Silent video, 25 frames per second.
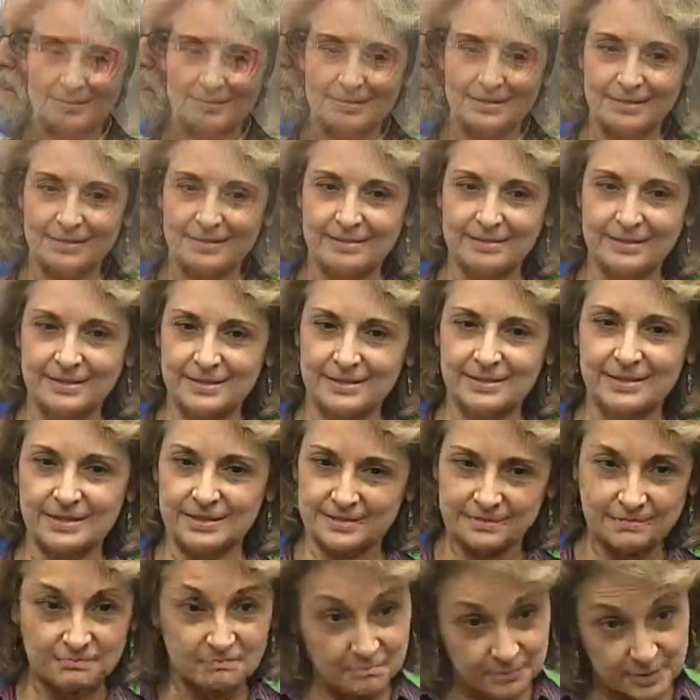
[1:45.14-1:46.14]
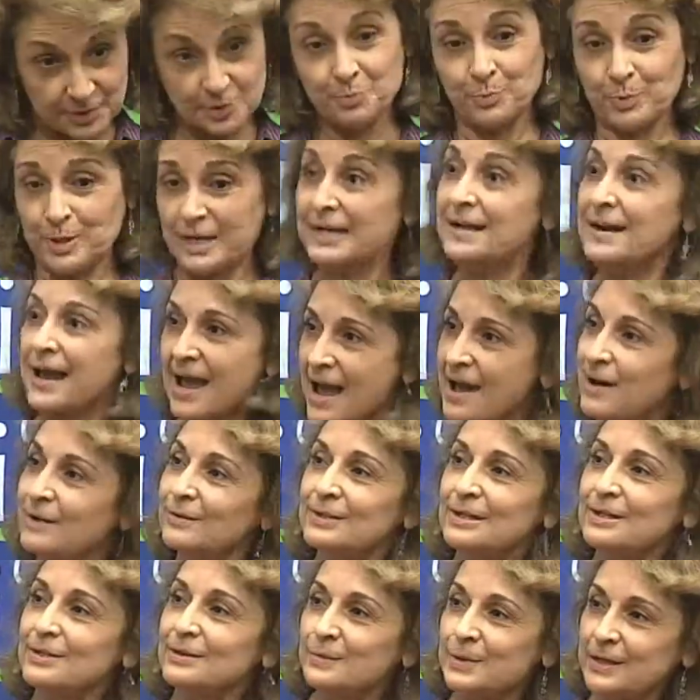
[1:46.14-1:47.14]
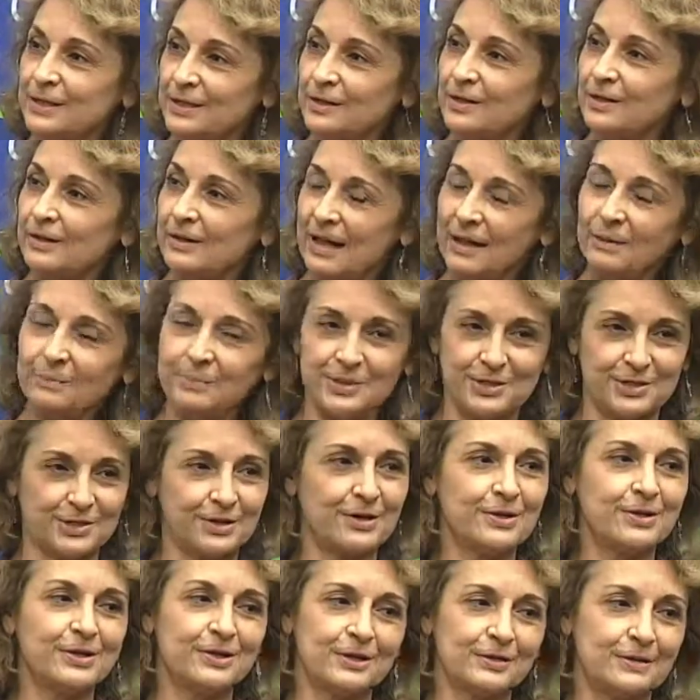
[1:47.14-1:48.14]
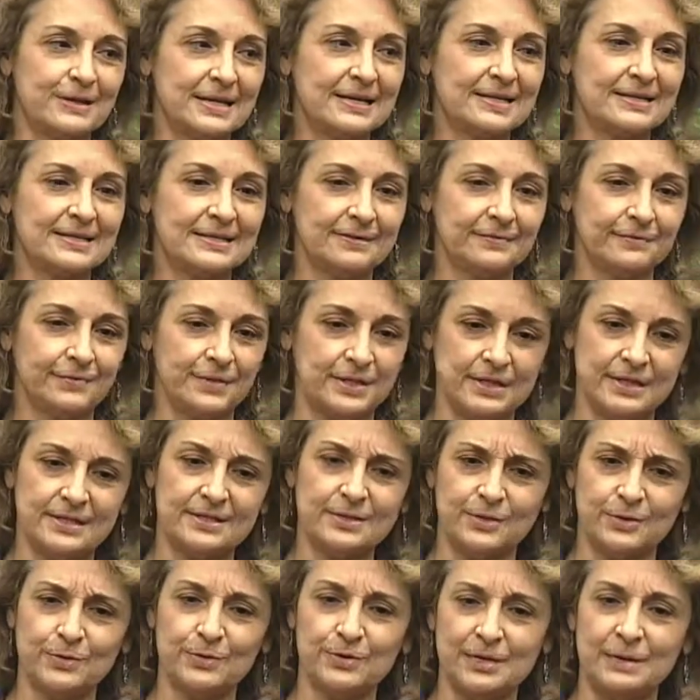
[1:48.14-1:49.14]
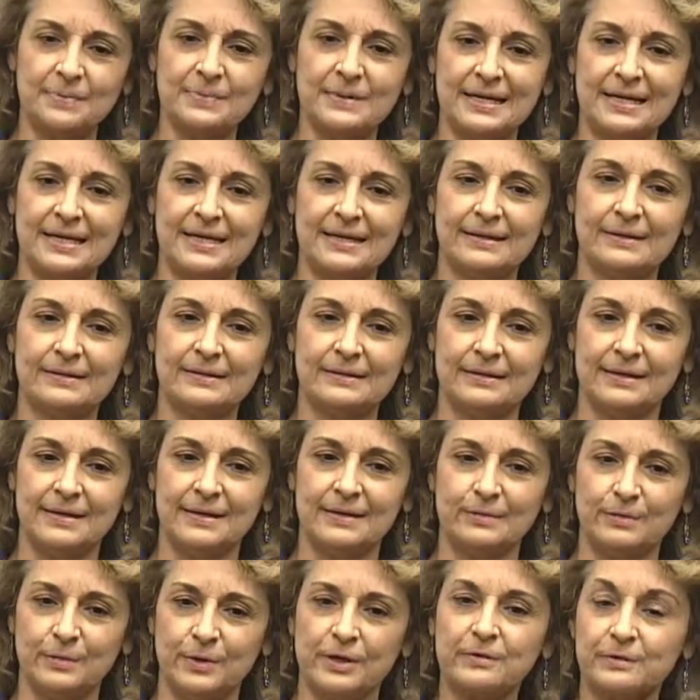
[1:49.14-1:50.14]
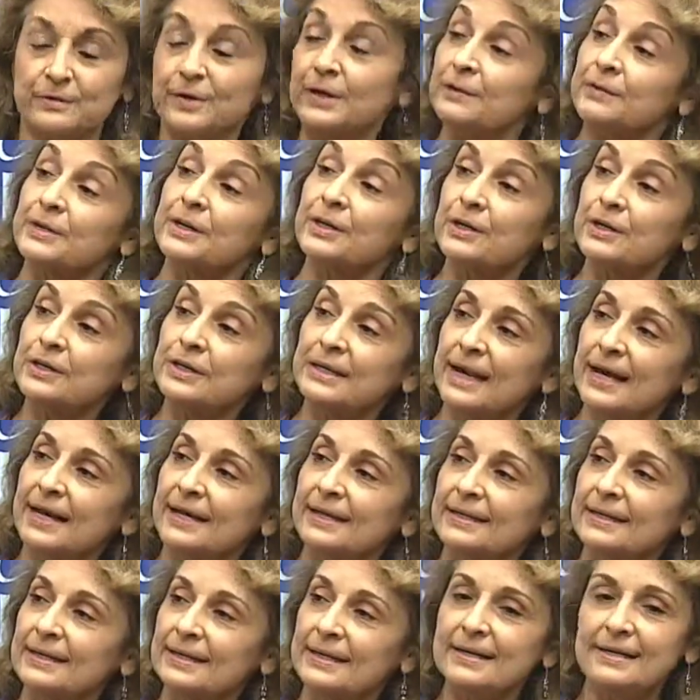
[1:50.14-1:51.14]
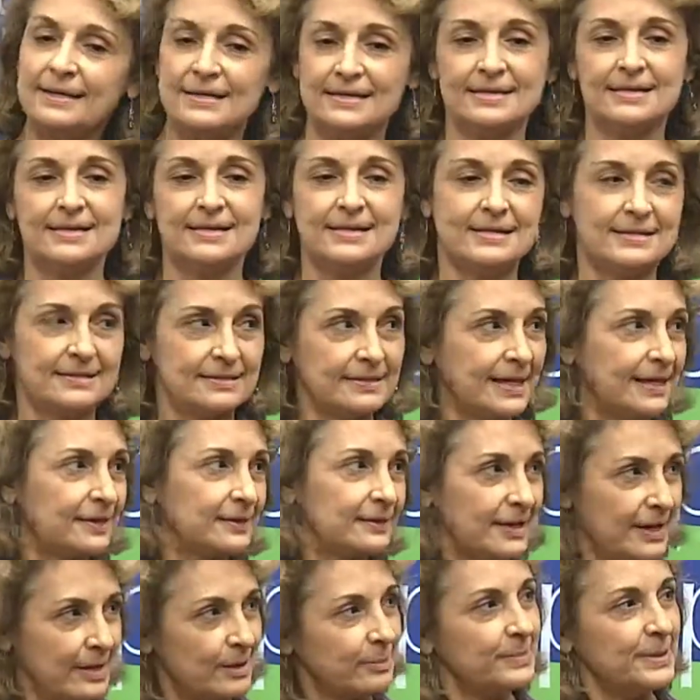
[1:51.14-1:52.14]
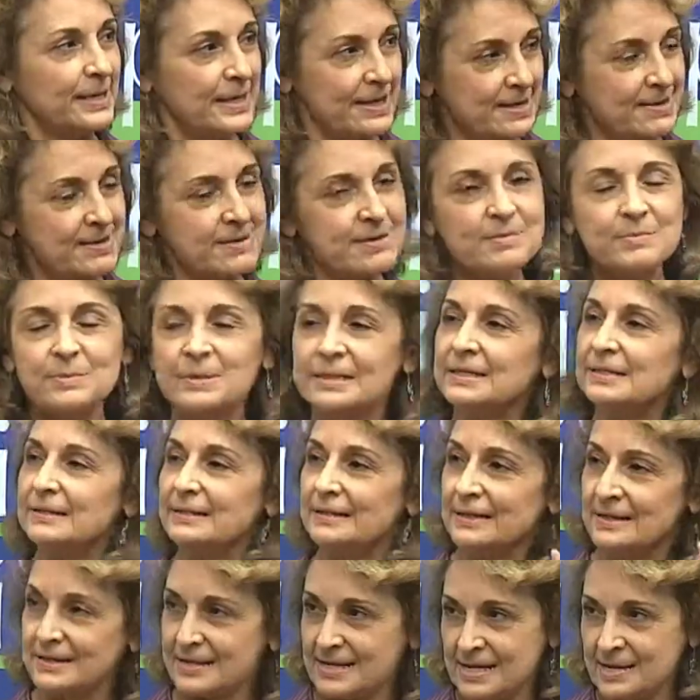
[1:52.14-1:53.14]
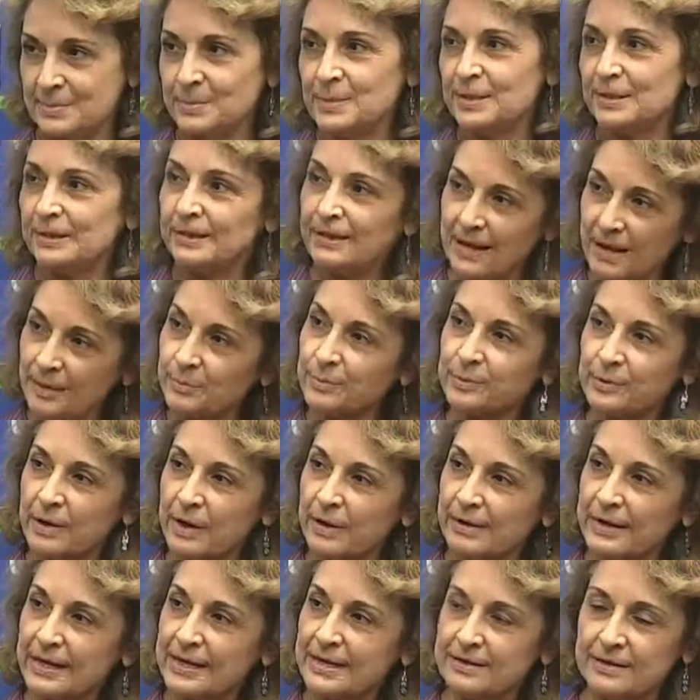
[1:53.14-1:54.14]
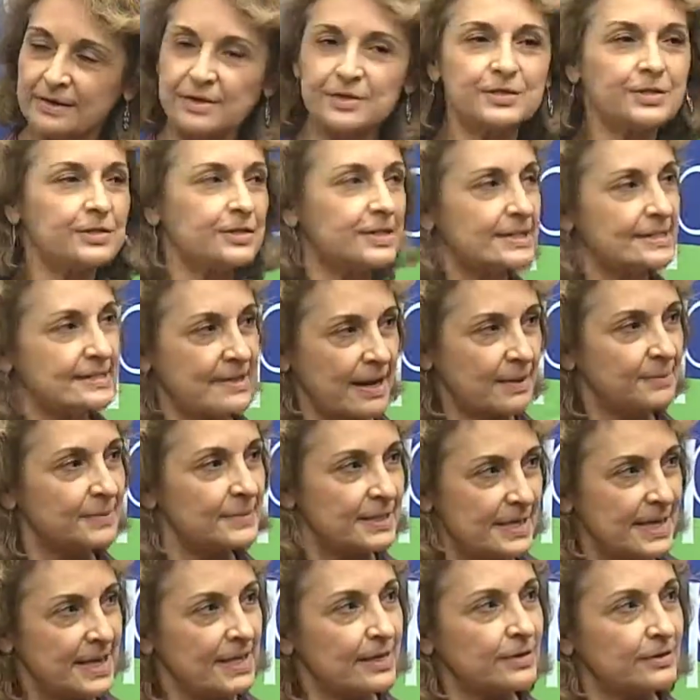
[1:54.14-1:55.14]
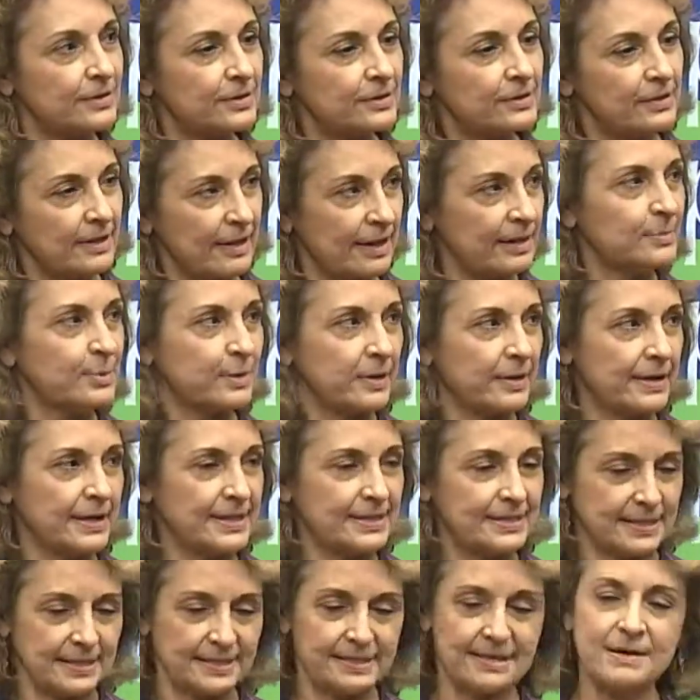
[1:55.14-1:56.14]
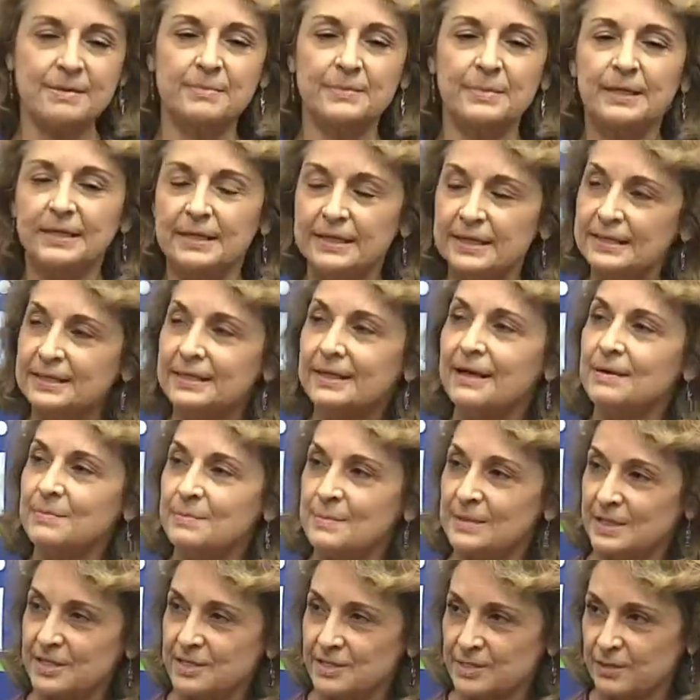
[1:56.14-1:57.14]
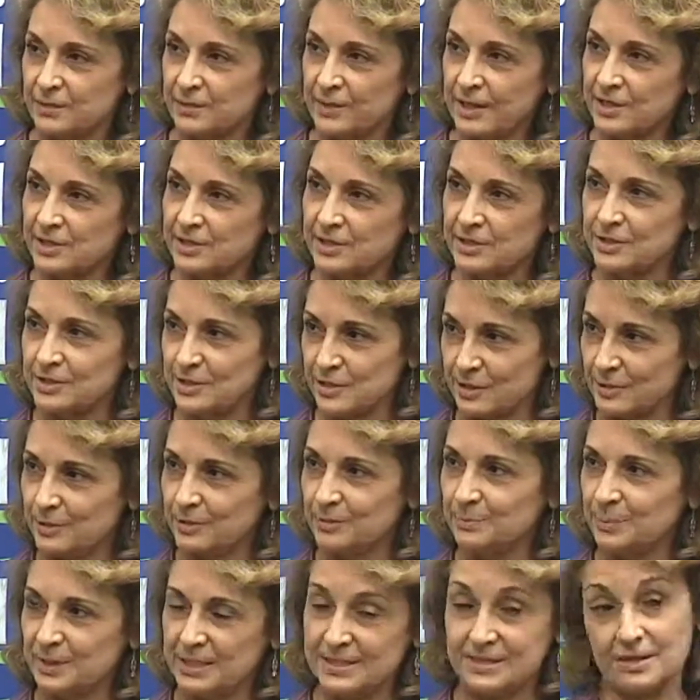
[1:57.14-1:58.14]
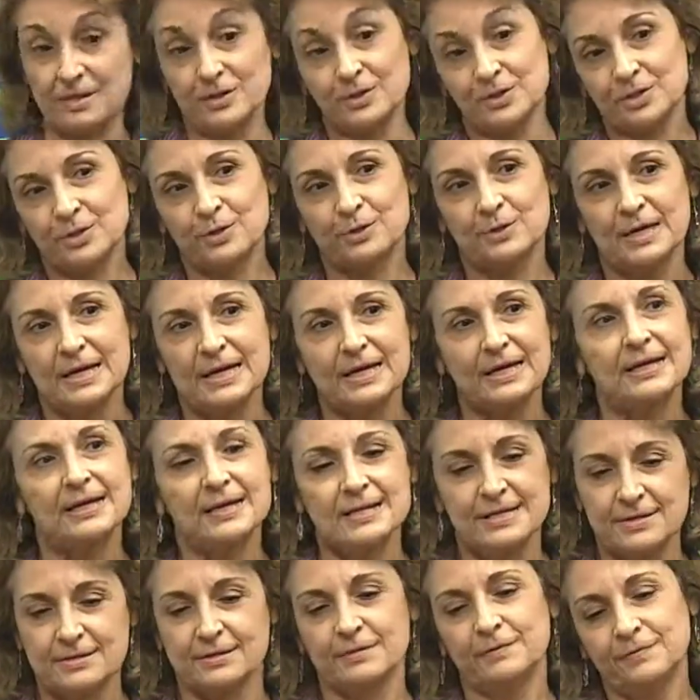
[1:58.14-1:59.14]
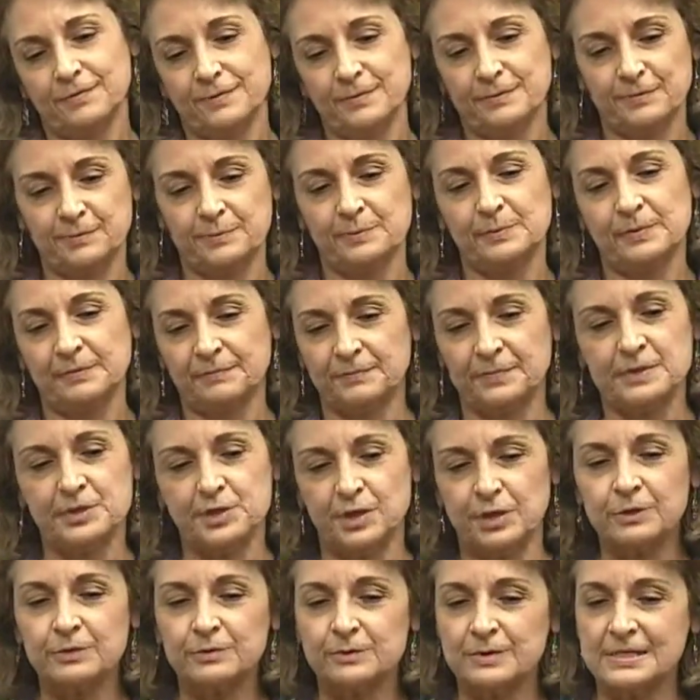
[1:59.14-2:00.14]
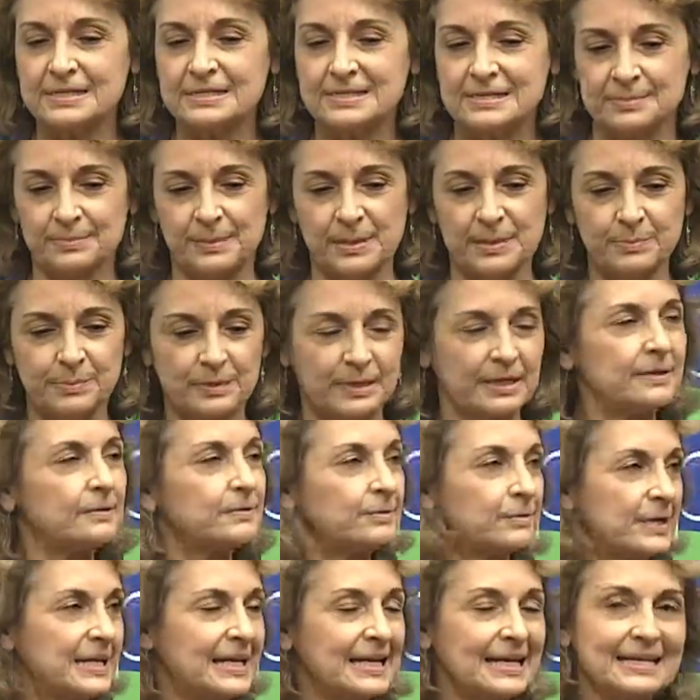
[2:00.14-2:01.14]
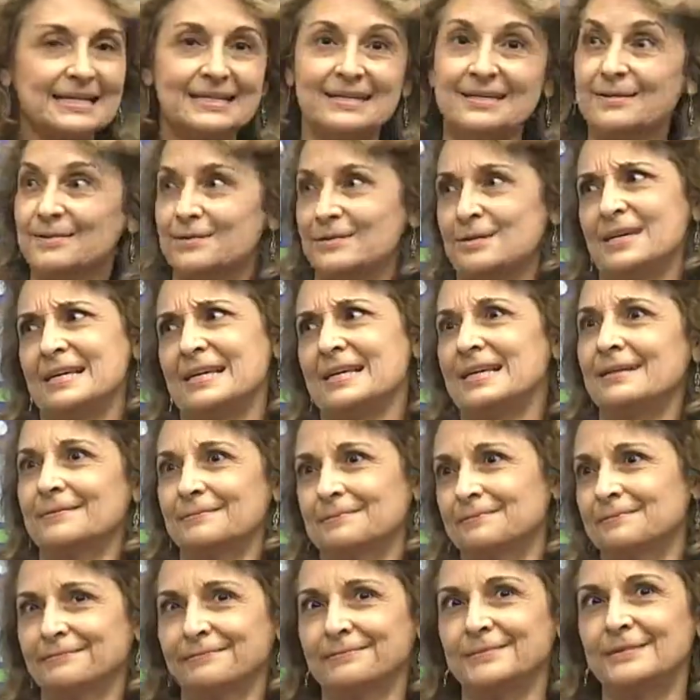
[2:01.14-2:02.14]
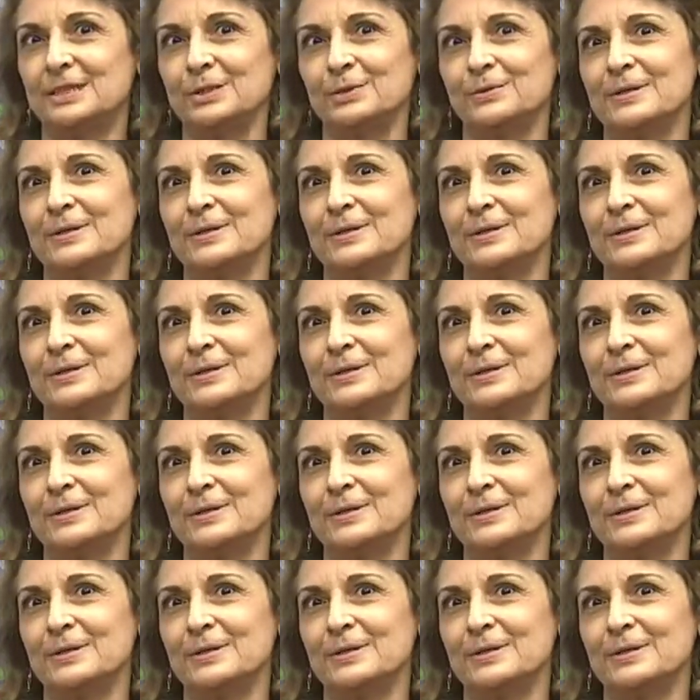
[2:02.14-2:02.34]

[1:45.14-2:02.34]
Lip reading: Let's spread it out. You know, we can all help each other, and if we can do something that we are very, very good at, then that'll help him and him in the library, and also the same thing, you know, the library to come in this direction mm-hmm. too. Plus also, you know, if children and people can read, you know, you can do